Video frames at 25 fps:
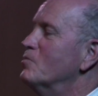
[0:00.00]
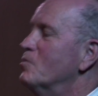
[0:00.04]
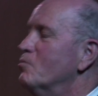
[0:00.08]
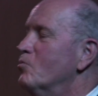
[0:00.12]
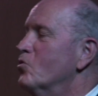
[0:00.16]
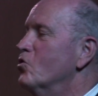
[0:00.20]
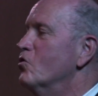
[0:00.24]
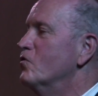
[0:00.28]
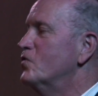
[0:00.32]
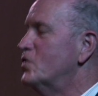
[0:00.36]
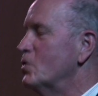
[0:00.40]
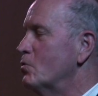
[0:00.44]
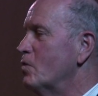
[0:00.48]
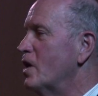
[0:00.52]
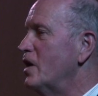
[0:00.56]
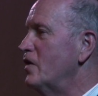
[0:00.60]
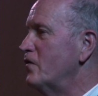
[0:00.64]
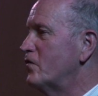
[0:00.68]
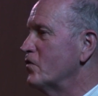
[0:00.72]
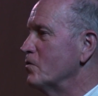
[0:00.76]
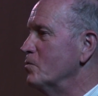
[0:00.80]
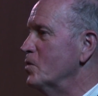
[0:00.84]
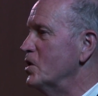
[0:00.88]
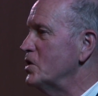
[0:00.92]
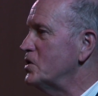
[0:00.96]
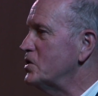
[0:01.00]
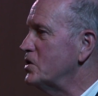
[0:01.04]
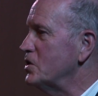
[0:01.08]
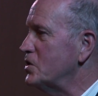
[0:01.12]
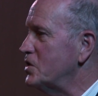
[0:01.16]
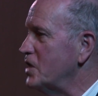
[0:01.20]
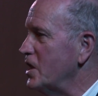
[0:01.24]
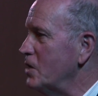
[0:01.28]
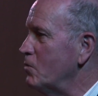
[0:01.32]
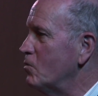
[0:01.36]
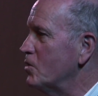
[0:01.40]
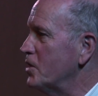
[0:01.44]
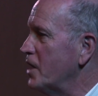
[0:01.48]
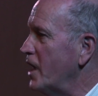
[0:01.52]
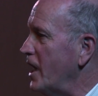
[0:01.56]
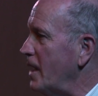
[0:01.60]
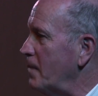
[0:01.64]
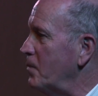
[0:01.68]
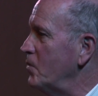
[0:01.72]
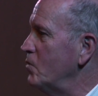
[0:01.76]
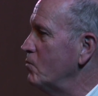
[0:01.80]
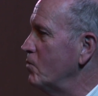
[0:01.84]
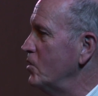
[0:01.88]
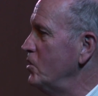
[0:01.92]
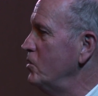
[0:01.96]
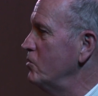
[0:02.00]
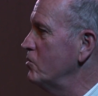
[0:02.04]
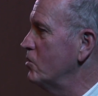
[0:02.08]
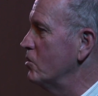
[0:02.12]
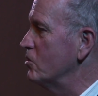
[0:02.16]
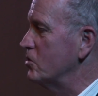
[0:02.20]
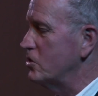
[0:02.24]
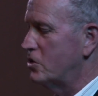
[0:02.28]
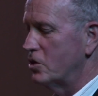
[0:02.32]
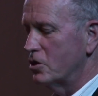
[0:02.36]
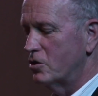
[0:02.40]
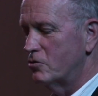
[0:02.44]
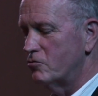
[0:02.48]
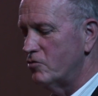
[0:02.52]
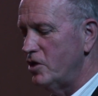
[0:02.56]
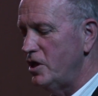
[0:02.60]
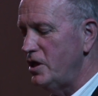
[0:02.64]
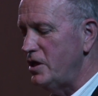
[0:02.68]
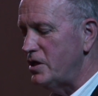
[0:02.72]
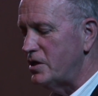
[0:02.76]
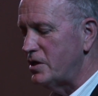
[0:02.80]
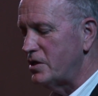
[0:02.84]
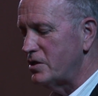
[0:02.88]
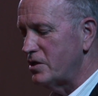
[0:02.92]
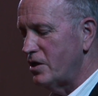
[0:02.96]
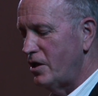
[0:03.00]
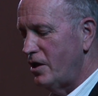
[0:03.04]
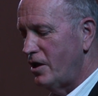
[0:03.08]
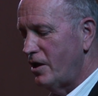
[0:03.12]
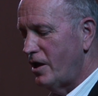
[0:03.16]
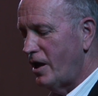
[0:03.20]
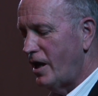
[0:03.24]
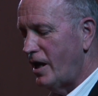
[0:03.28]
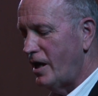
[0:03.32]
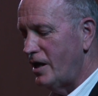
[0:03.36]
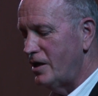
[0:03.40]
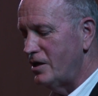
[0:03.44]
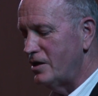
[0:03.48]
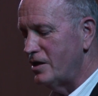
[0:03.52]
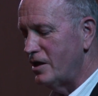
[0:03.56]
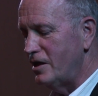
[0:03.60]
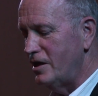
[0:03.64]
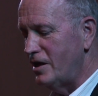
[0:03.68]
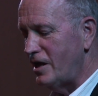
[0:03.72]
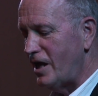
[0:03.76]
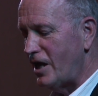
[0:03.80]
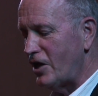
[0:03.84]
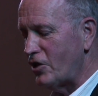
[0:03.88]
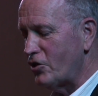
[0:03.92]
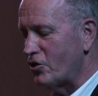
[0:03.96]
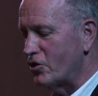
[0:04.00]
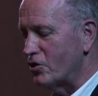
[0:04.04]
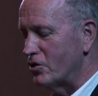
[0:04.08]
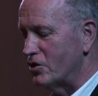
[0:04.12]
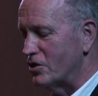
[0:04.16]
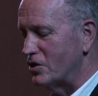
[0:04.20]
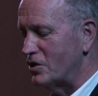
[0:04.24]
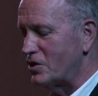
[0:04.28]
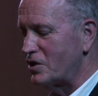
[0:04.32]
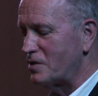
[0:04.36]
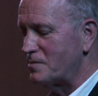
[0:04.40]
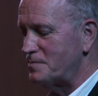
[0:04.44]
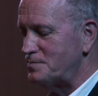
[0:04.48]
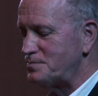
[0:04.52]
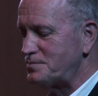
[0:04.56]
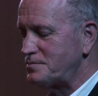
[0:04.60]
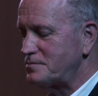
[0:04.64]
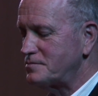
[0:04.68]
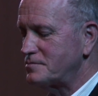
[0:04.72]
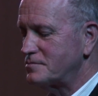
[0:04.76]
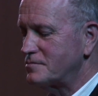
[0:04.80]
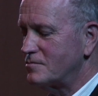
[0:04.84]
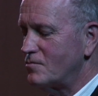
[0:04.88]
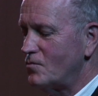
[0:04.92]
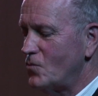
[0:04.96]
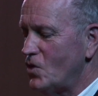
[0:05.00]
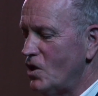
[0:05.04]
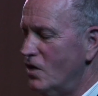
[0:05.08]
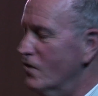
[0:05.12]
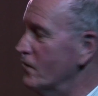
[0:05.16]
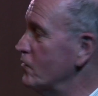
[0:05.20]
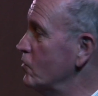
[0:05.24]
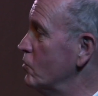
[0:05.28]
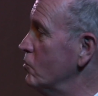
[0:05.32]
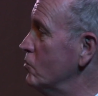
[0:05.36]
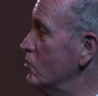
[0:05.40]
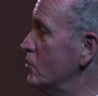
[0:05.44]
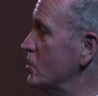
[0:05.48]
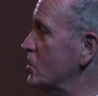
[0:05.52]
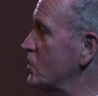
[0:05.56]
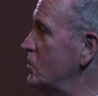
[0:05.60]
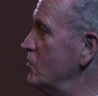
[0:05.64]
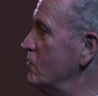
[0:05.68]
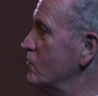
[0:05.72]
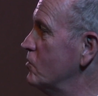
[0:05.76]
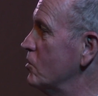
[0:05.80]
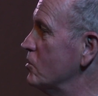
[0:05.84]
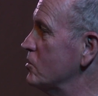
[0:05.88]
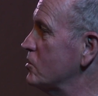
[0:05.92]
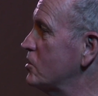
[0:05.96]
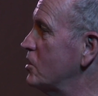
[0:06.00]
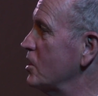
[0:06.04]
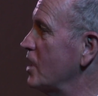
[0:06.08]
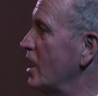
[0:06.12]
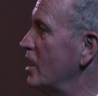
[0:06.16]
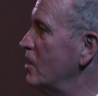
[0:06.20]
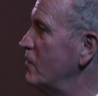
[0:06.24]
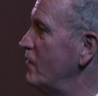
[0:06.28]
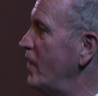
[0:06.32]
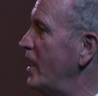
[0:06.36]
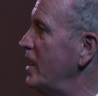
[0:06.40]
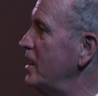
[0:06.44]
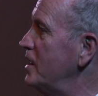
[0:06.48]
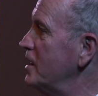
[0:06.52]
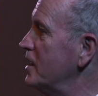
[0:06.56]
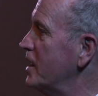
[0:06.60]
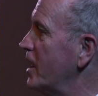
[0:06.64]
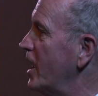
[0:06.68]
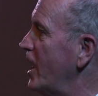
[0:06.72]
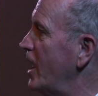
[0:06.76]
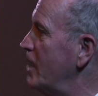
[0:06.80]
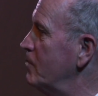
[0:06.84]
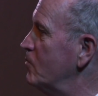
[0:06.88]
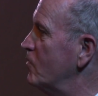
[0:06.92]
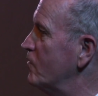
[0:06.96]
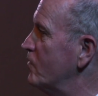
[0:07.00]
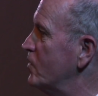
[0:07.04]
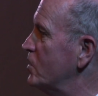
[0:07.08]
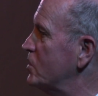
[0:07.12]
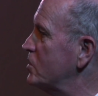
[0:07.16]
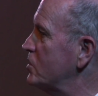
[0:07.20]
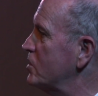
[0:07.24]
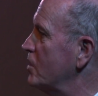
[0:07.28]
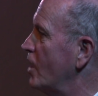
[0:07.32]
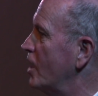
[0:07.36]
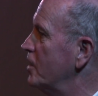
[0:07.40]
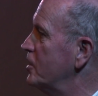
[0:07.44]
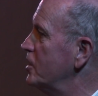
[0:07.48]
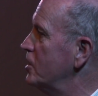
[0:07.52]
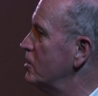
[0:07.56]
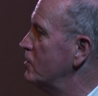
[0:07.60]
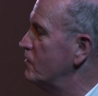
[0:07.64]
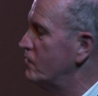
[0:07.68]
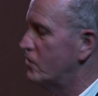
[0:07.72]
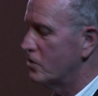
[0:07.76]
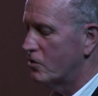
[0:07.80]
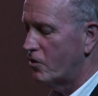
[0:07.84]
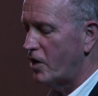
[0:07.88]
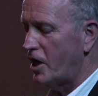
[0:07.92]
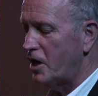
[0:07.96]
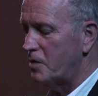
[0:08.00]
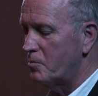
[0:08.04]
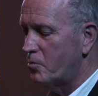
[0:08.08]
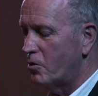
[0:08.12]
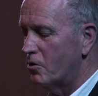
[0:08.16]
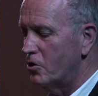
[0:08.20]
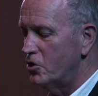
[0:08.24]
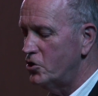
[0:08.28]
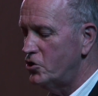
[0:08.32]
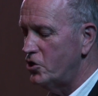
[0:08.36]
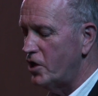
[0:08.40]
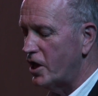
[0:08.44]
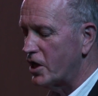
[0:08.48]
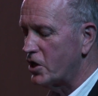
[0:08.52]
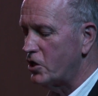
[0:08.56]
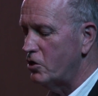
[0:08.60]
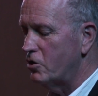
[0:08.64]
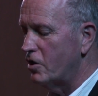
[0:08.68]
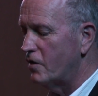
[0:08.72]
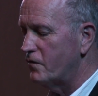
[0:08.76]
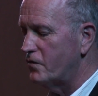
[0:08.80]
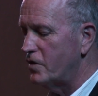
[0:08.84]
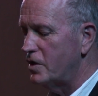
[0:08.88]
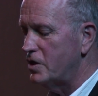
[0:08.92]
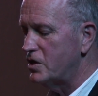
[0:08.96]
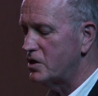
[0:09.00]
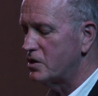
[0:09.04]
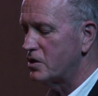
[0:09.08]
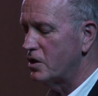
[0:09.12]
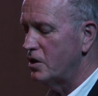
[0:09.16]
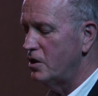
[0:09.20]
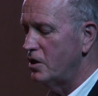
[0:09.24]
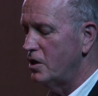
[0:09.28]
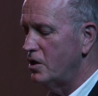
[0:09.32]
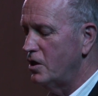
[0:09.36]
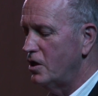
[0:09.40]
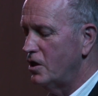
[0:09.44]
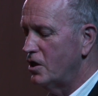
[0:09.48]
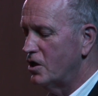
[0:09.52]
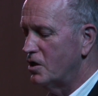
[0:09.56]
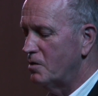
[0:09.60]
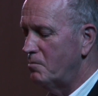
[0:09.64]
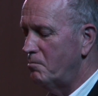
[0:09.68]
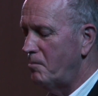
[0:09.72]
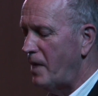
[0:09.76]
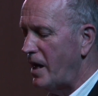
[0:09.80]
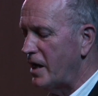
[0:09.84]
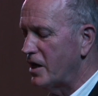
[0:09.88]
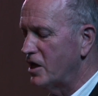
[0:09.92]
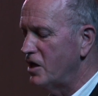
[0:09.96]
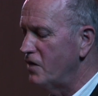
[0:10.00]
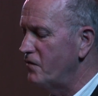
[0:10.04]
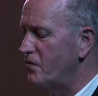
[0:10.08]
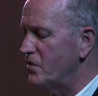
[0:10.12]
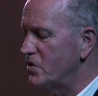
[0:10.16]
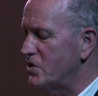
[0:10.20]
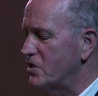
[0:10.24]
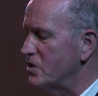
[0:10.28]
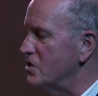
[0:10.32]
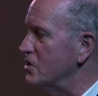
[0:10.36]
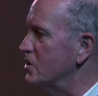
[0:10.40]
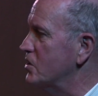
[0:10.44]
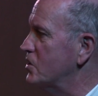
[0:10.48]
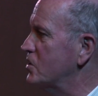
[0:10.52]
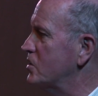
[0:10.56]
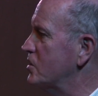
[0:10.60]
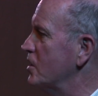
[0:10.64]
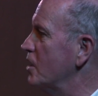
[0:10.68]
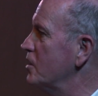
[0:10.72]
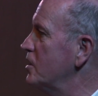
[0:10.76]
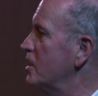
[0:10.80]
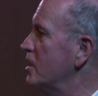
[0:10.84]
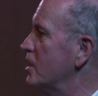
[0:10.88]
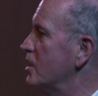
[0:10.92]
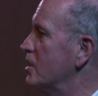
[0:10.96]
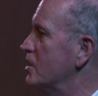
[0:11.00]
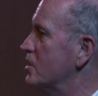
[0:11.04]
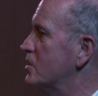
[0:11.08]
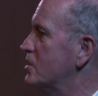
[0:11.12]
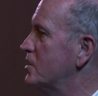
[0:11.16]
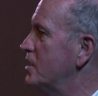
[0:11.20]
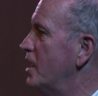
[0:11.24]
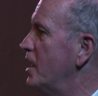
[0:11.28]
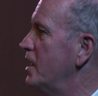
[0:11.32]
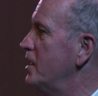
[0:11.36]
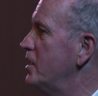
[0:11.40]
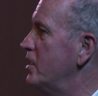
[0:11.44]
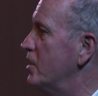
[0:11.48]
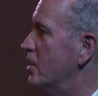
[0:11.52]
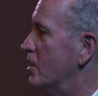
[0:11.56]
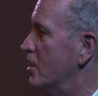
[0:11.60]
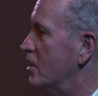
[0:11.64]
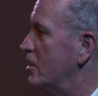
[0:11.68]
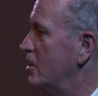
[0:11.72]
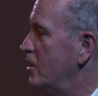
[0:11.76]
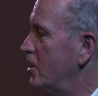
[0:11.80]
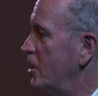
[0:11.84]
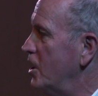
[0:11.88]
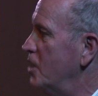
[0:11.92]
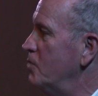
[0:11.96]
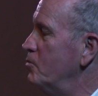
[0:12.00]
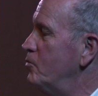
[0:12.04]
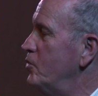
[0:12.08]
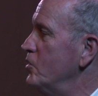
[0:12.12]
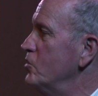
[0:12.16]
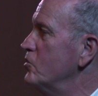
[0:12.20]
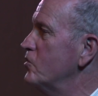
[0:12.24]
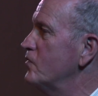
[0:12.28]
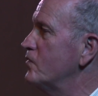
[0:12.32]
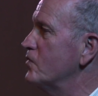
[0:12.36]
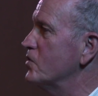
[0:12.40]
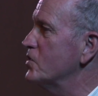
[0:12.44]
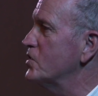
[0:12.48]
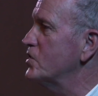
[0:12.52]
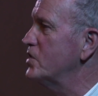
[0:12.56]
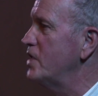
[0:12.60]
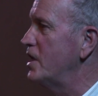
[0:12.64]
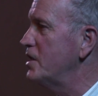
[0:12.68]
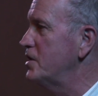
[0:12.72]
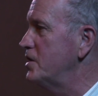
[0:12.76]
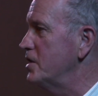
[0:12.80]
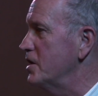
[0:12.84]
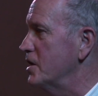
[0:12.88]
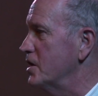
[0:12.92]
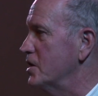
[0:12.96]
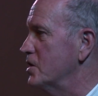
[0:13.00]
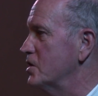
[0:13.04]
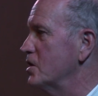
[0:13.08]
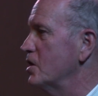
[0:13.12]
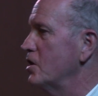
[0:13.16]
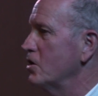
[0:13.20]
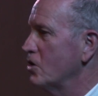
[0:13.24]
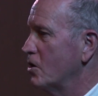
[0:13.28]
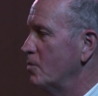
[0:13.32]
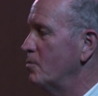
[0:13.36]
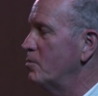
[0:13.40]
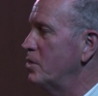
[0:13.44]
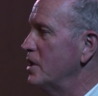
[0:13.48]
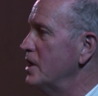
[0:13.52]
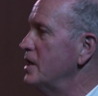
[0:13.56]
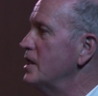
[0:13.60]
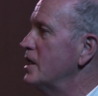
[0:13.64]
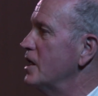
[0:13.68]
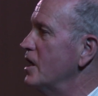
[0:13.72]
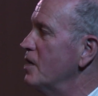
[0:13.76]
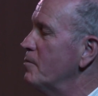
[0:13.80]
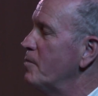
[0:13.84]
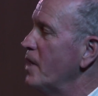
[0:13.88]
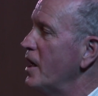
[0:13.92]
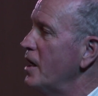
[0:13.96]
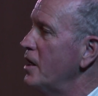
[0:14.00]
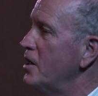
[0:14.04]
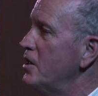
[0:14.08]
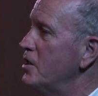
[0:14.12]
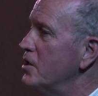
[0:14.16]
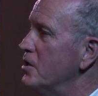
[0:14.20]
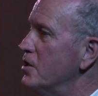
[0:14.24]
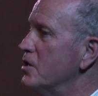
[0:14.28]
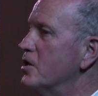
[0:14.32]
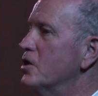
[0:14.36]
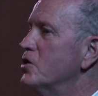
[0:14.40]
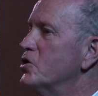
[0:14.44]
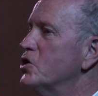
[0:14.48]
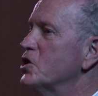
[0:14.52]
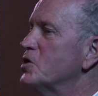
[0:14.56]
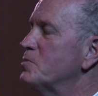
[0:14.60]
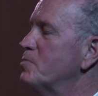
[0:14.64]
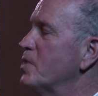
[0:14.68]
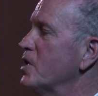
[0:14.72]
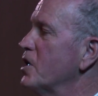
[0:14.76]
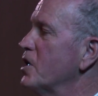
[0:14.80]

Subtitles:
moved away from this to see what happened when you got to Greece. And in Athens, of course, you've got the kind of end game of this idea of the grand project. You have these magnificent, stunning stadia in beautiful settings, completely abandoned and just